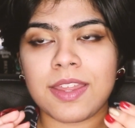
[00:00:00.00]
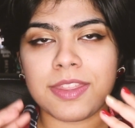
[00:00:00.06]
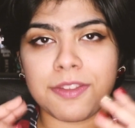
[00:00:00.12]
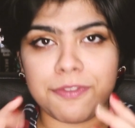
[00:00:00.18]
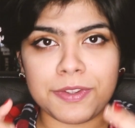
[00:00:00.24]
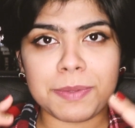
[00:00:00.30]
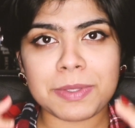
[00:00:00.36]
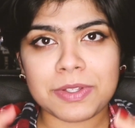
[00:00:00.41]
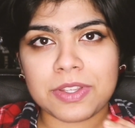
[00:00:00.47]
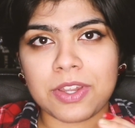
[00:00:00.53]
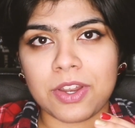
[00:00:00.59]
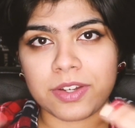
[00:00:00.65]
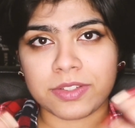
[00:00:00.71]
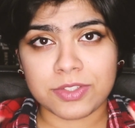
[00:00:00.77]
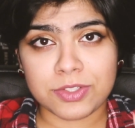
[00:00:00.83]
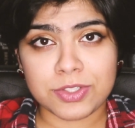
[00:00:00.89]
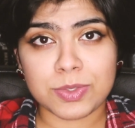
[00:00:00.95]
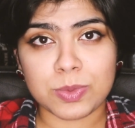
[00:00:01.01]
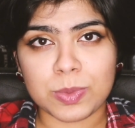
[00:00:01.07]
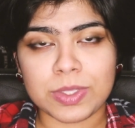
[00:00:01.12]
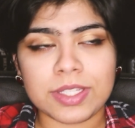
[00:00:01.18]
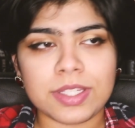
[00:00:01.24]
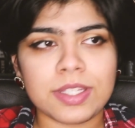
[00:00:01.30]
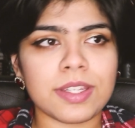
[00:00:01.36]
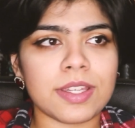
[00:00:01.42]
the female character,
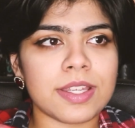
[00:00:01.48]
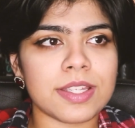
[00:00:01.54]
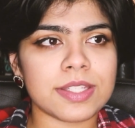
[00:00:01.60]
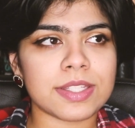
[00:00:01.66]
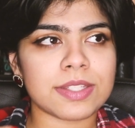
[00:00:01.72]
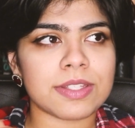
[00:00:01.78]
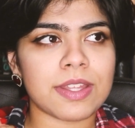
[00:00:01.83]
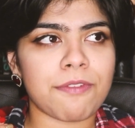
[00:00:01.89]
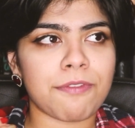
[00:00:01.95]
Sweetie, is